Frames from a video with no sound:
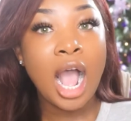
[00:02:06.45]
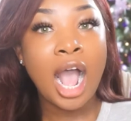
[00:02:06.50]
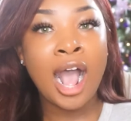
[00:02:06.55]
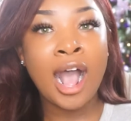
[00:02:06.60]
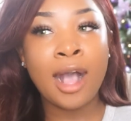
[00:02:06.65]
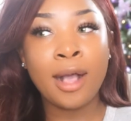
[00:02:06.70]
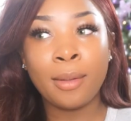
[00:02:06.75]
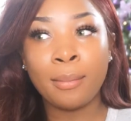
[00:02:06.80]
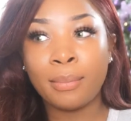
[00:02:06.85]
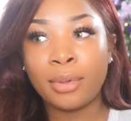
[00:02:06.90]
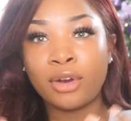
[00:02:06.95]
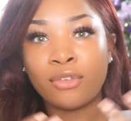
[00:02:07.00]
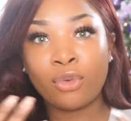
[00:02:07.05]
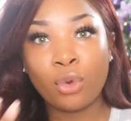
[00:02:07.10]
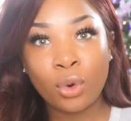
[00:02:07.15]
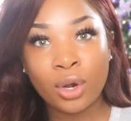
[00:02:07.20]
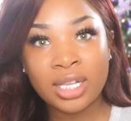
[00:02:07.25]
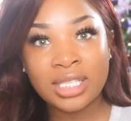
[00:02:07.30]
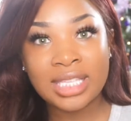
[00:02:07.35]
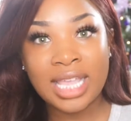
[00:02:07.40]
But of
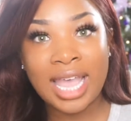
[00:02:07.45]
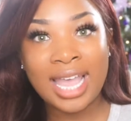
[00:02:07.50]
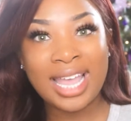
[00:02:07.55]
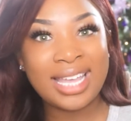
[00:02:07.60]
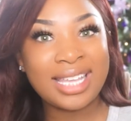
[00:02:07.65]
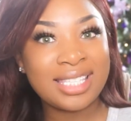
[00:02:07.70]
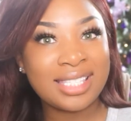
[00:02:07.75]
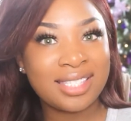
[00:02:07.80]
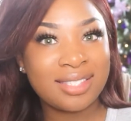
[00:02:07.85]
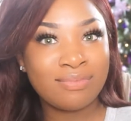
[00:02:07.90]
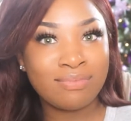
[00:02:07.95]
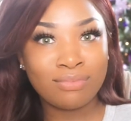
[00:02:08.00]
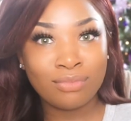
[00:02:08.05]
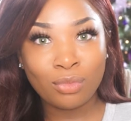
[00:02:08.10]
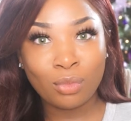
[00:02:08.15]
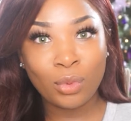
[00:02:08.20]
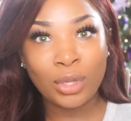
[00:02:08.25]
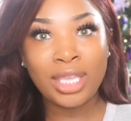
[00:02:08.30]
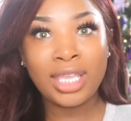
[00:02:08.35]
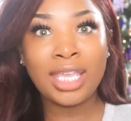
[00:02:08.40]
course, as
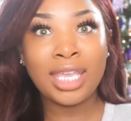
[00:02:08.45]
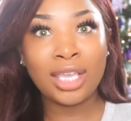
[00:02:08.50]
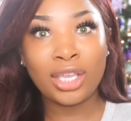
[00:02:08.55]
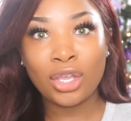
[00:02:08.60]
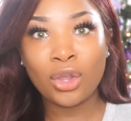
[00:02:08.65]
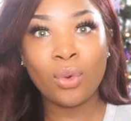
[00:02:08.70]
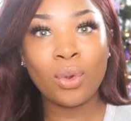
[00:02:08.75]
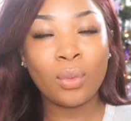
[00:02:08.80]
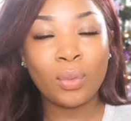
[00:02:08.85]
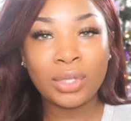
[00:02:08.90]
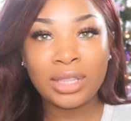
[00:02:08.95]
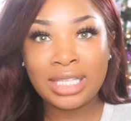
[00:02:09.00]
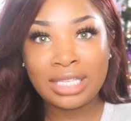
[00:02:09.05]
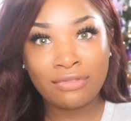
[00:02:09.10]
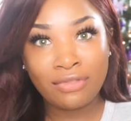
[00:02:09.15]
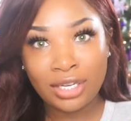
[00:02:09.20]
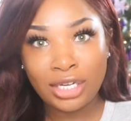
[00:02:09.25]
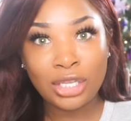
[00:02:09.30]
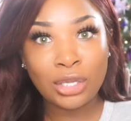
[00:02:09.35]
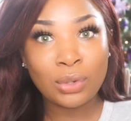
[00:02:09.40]
we get going with the
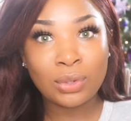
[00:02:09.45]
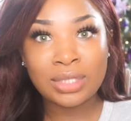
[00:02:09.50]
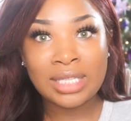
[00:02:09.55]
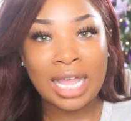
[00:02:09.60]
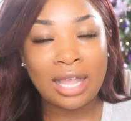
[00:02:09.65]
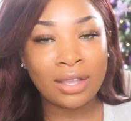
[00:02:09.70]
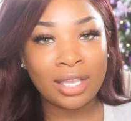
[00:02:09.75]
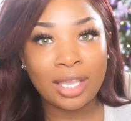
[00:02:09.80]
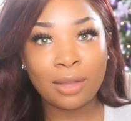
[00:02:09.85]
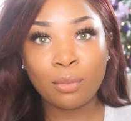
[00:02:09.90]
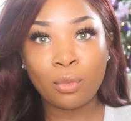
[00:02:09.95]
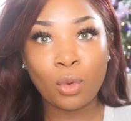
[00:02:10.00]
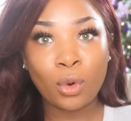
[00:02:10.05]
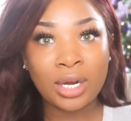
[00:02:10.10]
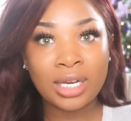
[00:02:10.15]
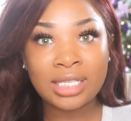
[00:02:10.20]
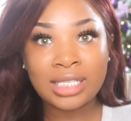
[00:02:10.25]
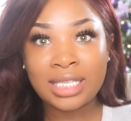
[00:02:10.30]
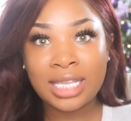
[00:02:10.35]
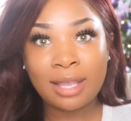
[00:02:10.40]
videos, I'll get
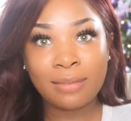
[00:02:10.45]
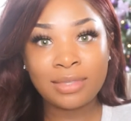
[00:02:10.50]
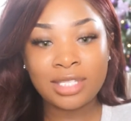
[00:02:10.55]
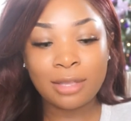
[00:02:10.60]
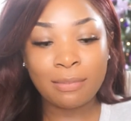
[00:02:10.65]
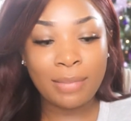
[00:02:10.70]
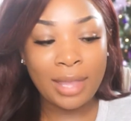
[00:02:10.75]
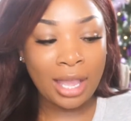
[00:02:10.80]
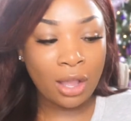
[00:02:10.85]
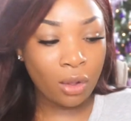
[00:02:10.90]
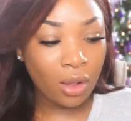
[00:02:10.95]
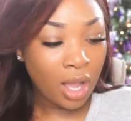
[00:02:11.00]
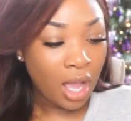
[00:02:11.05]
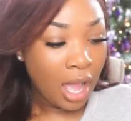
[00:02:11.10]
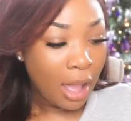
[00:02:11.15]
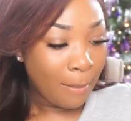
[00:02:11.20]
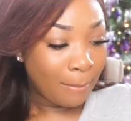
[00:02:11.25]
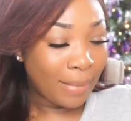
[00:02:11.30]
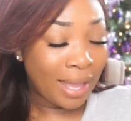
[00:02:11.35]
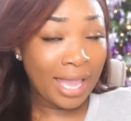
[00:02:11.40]
more in depth about
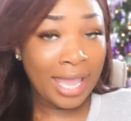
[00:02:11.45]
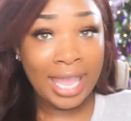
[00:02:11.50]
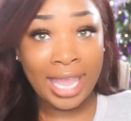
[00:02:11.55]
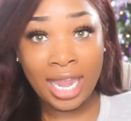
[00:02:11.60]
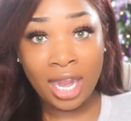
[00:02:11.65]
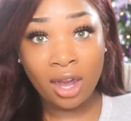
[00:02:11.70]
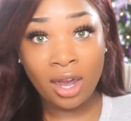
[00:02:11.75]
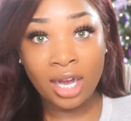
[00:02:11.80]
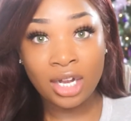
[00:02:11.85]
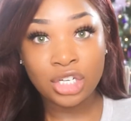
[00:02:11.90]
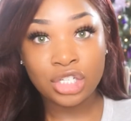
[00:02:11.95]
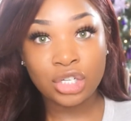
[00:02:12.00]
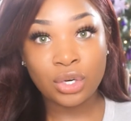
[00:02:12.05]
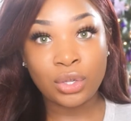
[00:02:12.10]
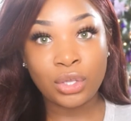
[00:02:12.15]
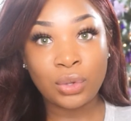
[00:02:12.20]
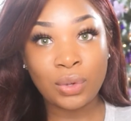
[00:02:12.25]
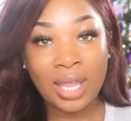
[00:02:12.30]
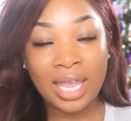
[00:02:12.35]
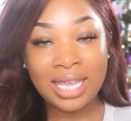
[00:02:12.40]
my hair and
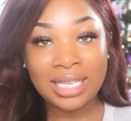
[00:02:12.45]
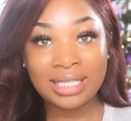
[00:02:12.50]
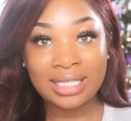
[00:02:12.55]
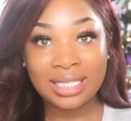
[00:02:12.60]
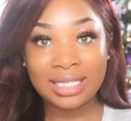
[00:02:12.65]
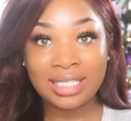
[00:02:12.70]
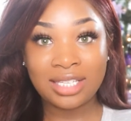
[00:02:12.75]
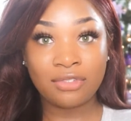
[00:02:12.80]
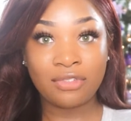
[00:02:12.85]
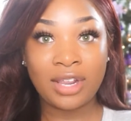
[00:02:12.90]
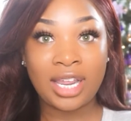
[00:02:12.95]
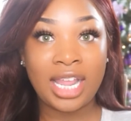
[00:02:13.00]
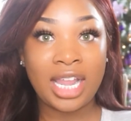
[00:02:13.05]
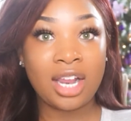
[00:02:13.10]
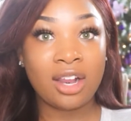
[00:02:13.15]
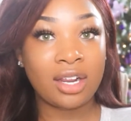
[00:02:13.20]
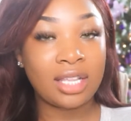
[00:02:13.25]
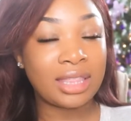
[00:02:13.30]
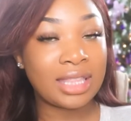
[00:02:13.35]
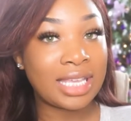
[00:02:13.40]
showing you guys the different
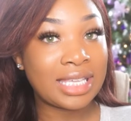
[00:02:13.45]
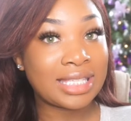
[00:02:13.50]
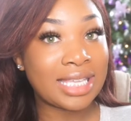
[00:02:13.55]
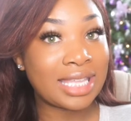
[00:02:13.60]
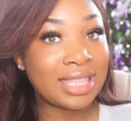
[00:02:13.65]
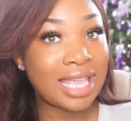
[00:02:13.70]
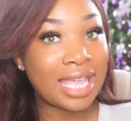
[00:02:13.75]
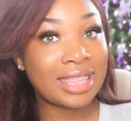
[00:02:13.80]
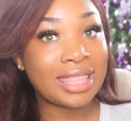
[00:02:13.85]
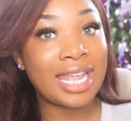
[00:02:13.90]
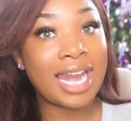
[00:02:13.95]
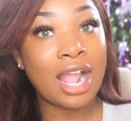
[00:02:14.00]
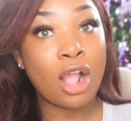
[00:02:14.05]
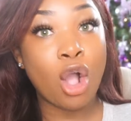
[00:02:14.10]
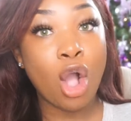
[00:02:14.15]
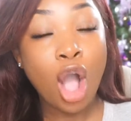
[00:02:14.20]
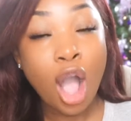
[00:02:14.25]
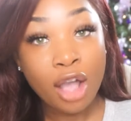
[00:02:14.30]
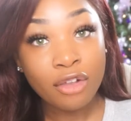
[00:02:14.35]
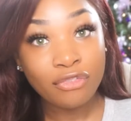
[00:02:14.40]
hair and things like that
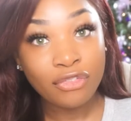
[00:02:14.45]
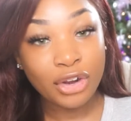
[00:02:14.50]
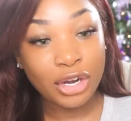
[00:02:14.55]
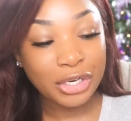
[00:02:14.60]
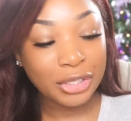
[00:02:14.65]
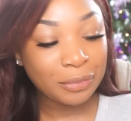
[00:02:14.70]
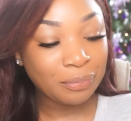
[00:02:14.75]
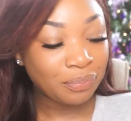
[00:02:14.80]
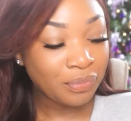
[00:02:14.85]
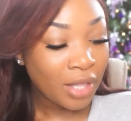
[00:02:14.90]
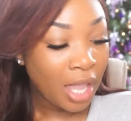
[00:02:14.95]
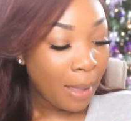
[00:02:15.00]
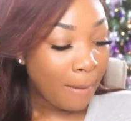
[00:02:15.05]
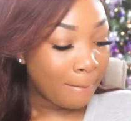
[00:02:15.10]
I offer.